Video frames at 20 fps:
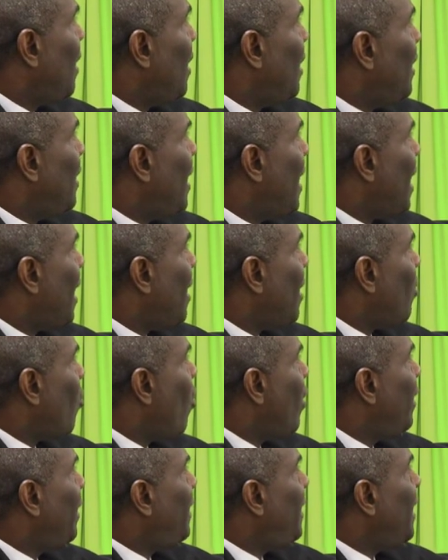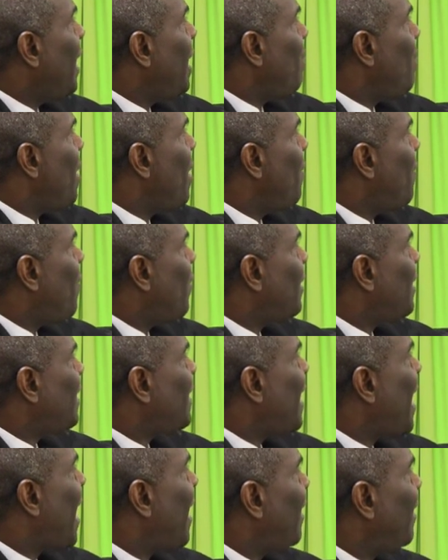they are containment for
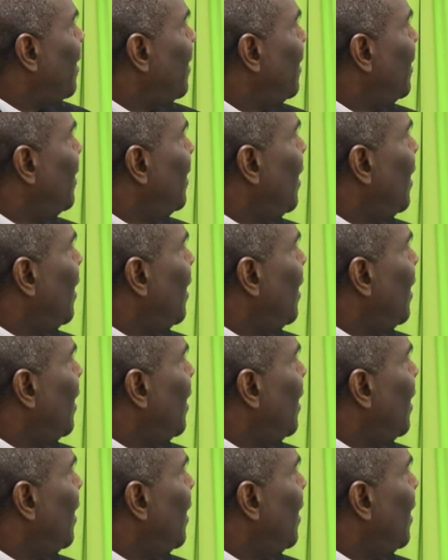sand.